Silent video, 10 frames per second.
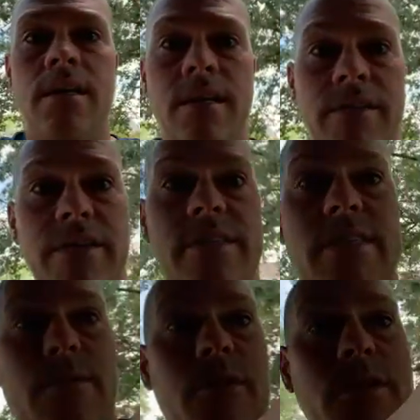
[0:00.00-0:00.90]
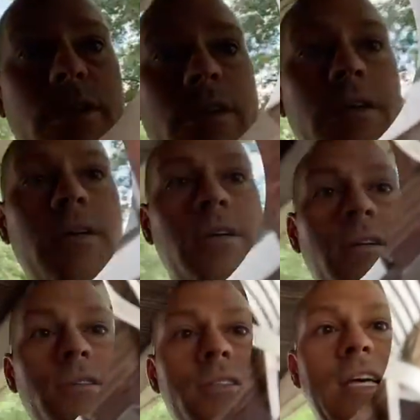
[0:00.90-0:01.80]
Uh, very similar.
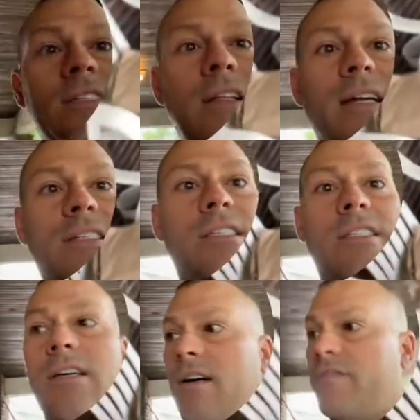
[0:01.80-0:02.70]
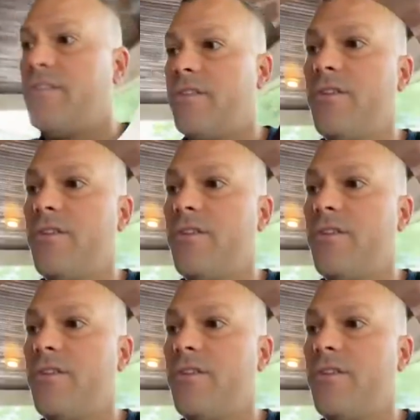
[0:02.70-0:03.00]
Just has a lot of stuff in the